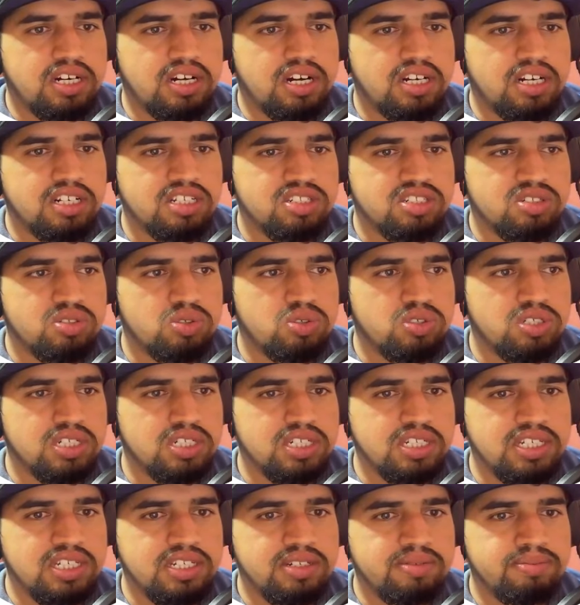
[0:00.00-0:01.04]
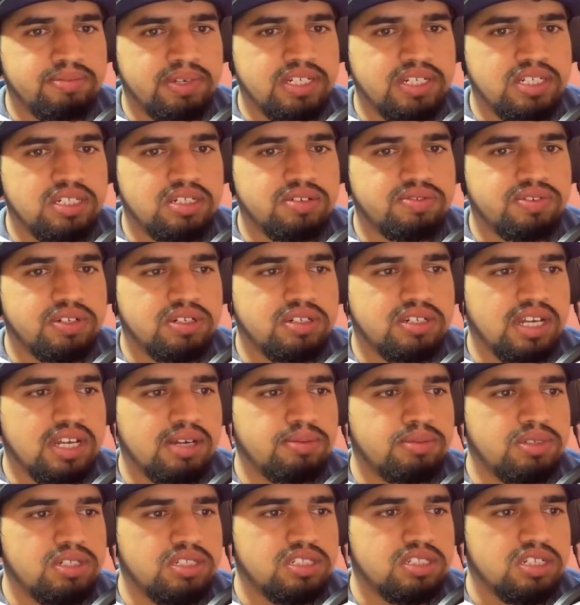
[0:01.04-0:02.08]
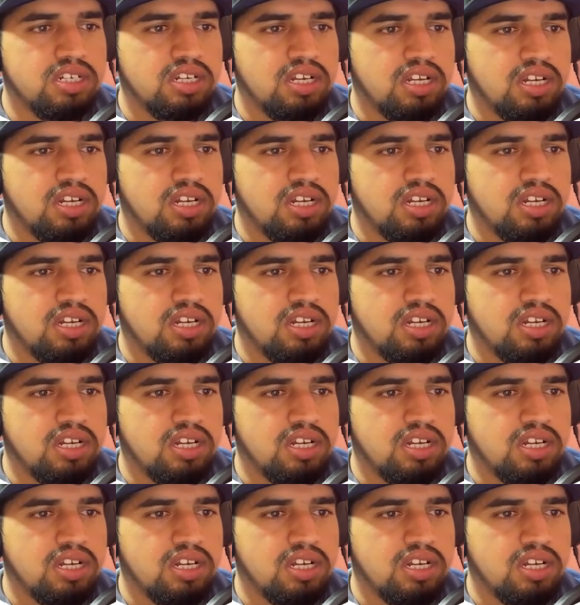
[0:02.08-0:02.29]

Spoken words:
are stored in many different tables.